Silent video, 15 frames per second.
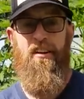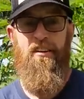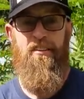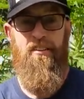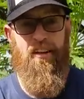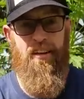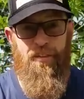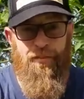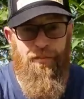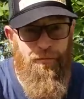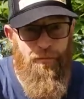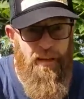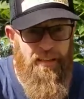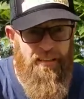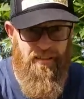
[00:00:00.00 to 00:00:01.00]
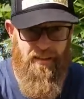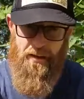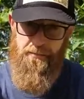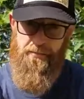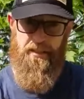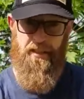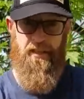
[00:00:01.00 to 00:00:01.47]
click it 3
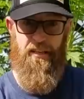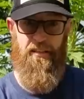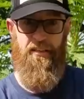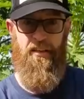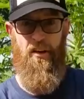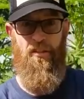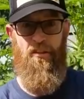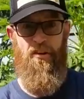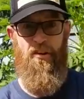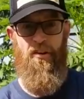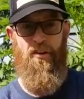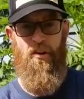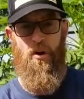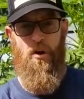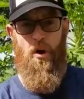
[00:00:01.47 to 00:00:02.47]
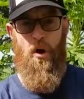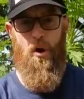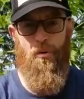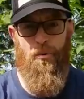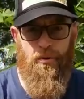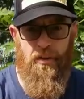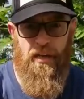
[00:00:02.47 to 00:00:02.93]
times to get another,
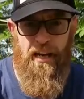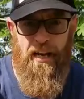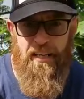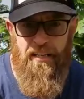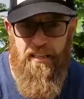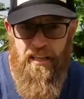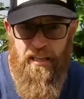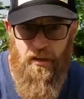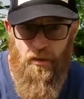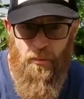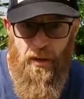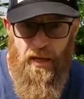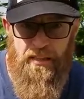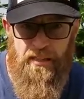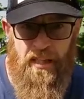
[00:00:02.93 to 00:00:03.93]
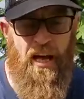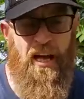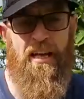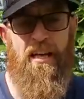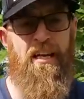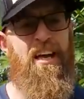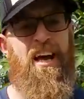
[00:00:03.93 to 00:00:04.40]
hold it in to get a red
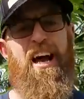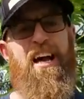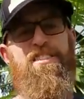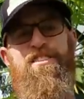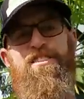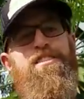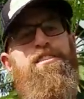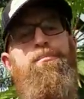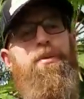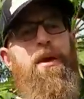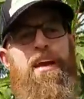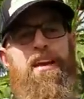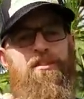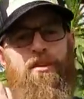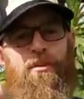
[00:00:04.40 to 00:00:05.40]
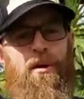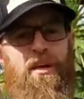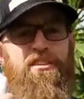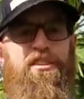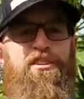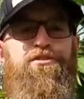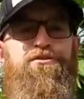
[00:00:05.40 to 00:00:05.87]
light. It's just a pain in the
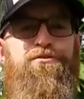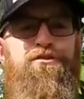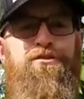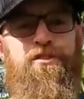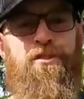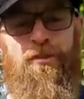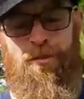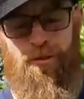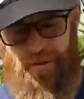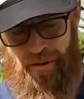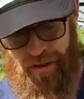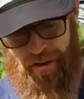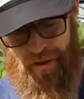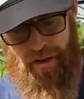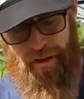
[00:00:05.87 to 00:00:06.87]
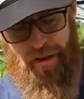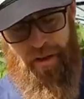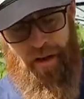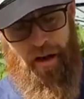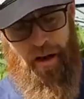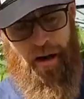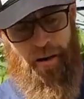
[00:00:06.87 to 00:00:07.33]
butt to use. So
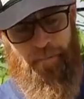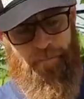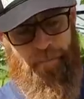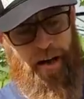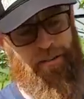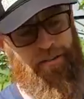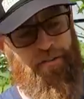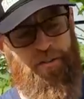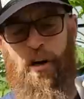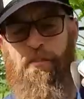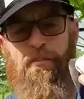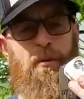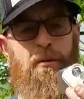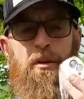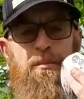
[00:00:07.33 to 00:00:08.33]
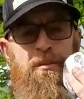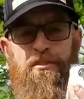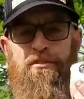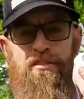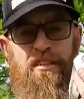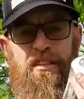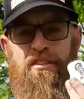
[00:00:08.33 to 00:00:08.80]
I don't know if I'm going to be
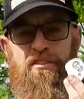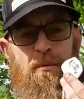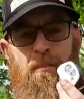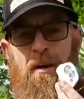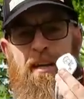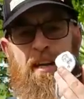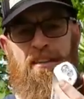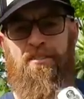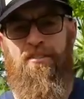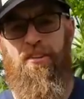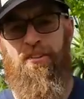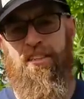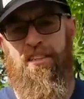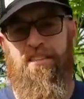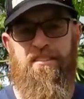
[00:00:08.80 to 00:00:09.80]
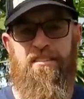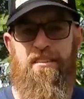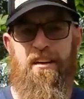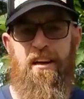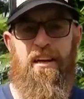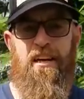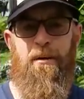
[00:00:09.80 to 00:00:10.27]
using this on my next long
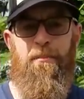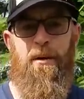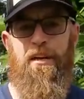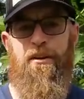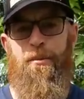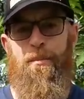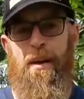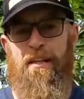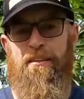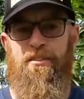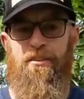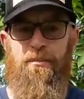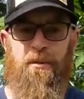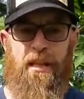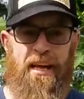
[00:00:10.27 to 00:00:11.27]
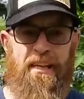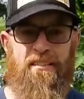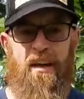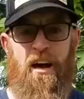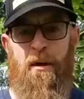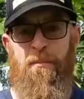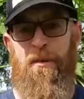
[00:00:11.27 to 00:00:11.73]
distance hike. I might go back to a Black
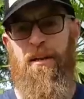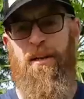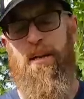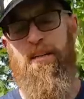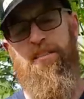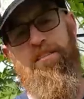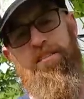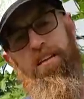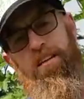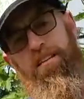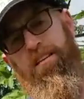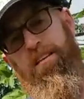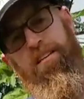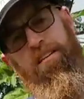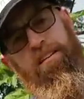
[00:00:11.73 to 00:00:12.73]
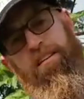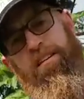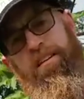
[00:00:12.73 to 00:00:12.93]
Diamond. I just like the